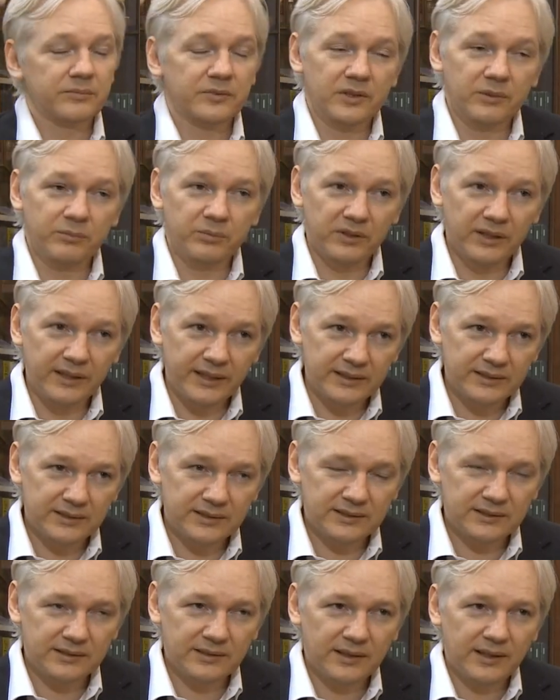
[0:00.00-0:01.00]
the
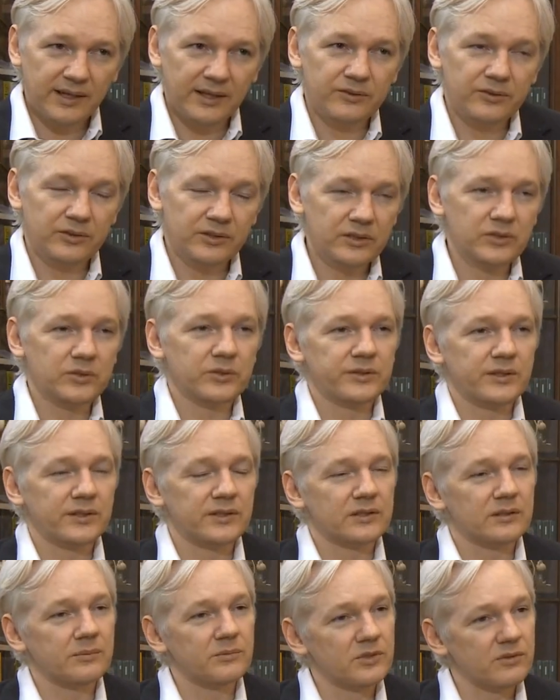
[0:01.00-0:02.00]
police and judicial
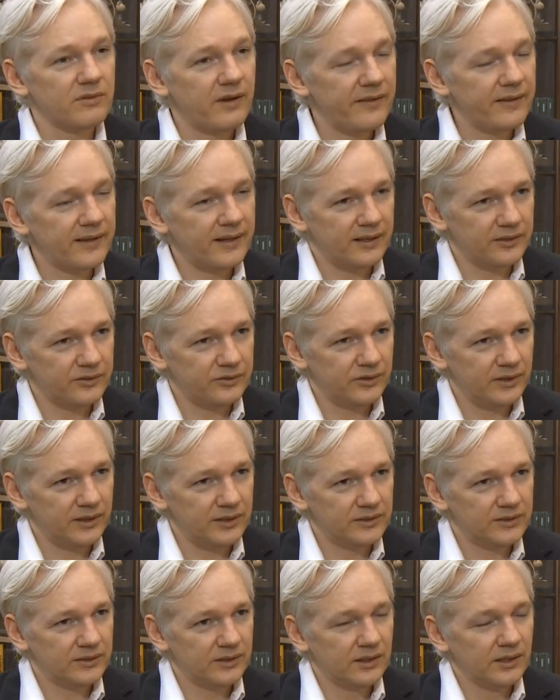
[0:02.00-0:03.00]
systems of other
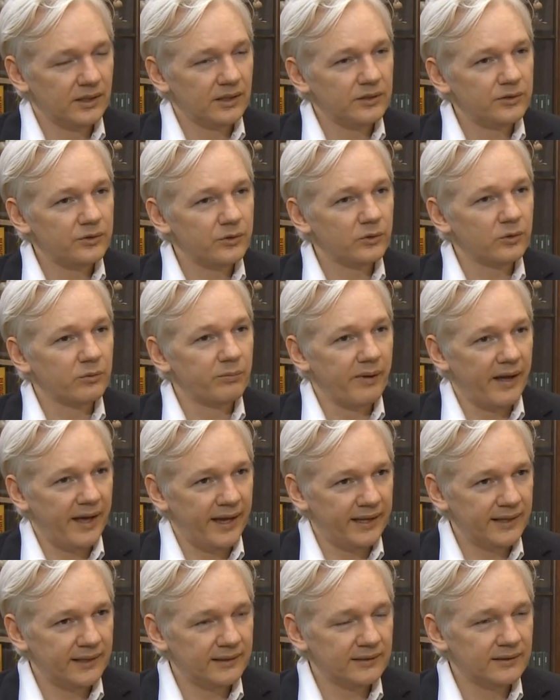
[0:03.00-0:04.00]
countries to
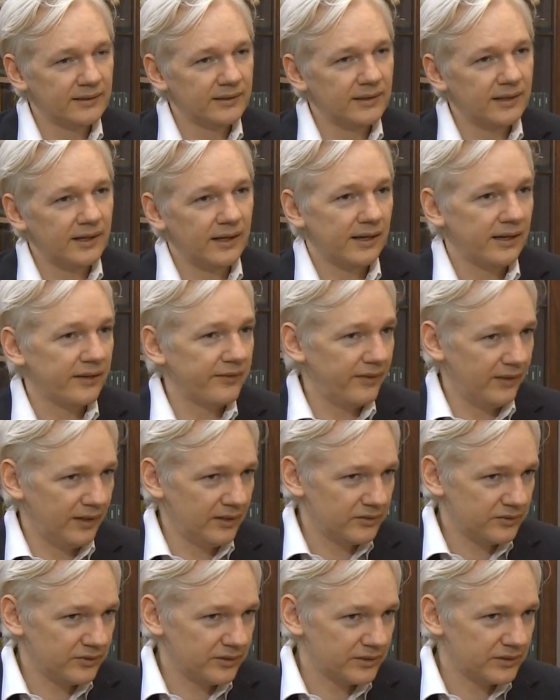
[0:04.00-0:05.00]
obey the
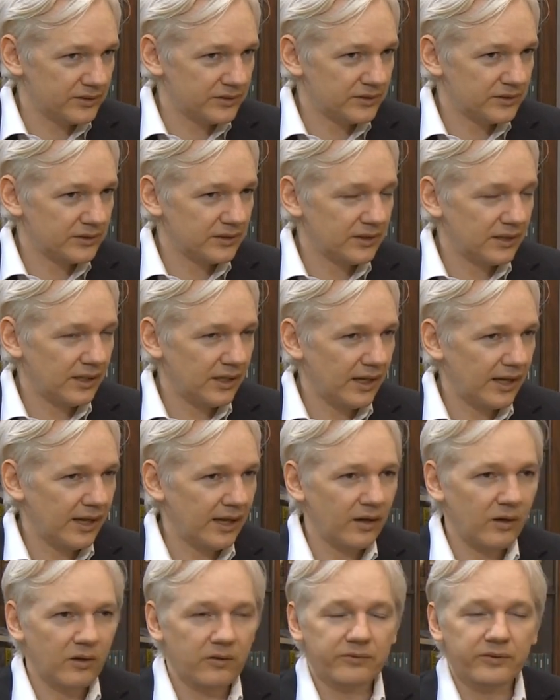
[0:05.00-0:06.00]
interests
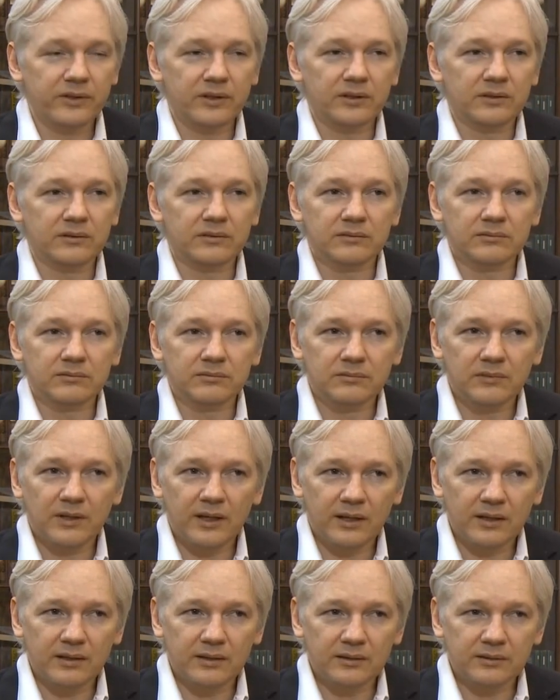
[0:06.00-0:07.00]
of the
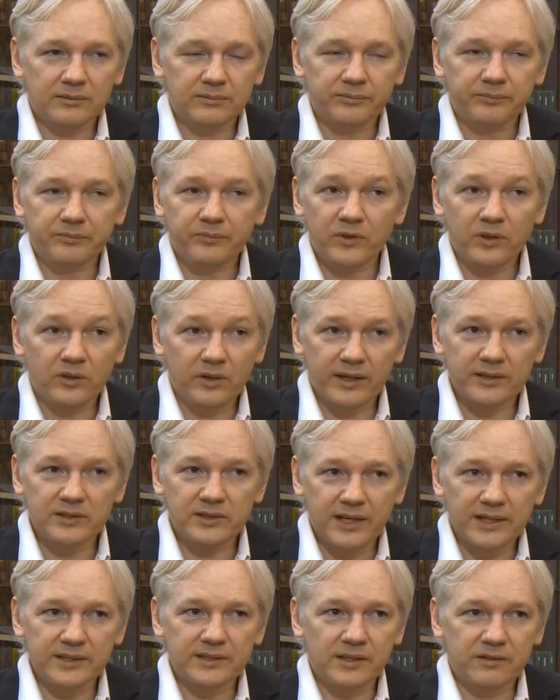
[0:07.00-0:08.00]
United
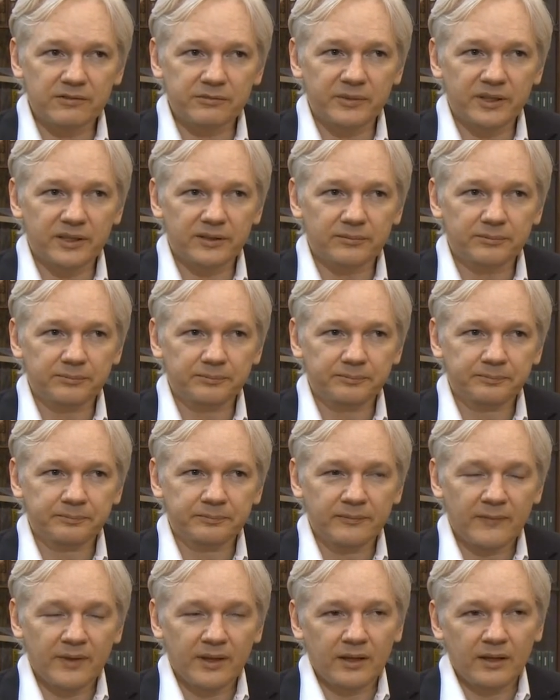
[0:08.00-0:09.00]
States government.
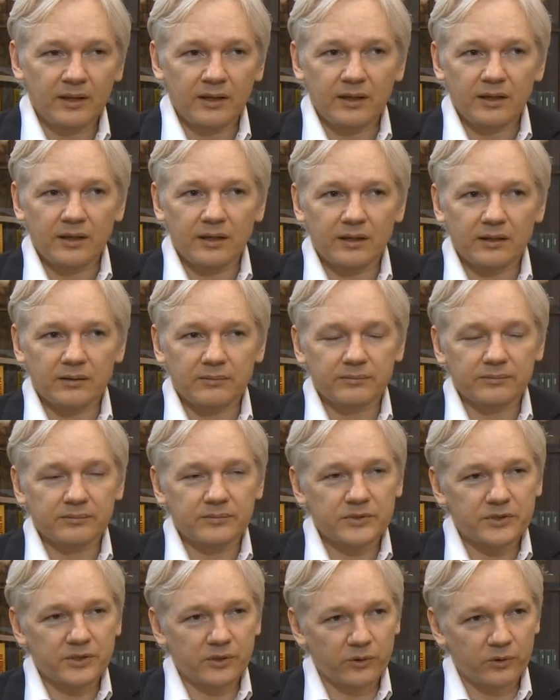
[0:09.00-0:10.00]

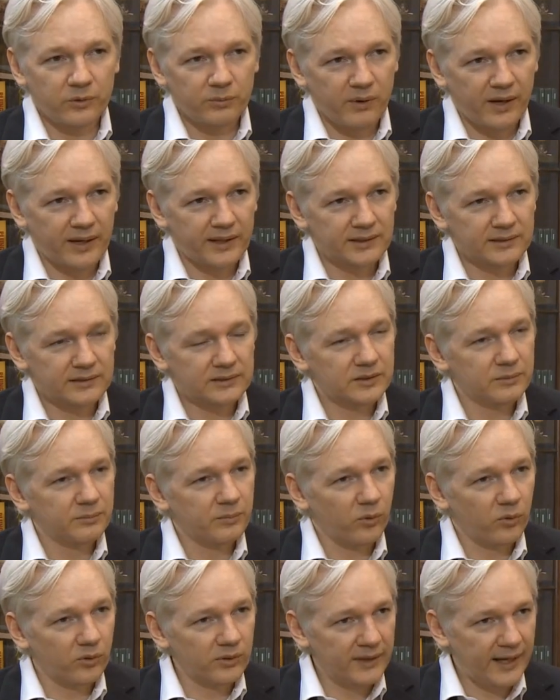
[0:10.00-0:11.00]
So by
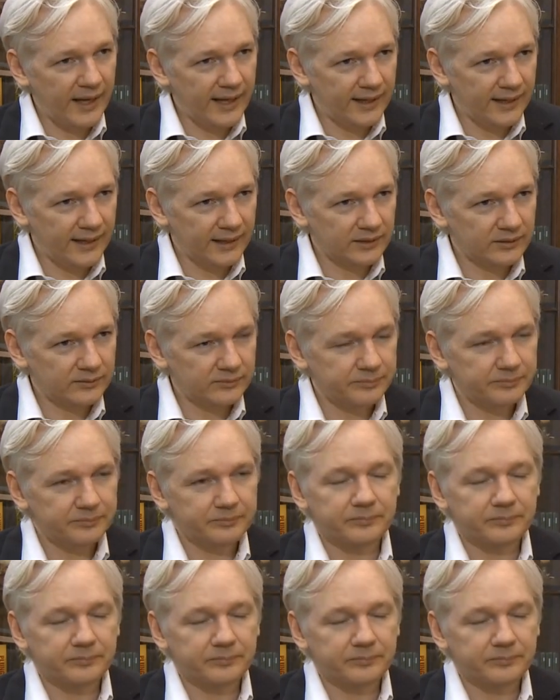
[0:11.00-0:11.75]
subordinating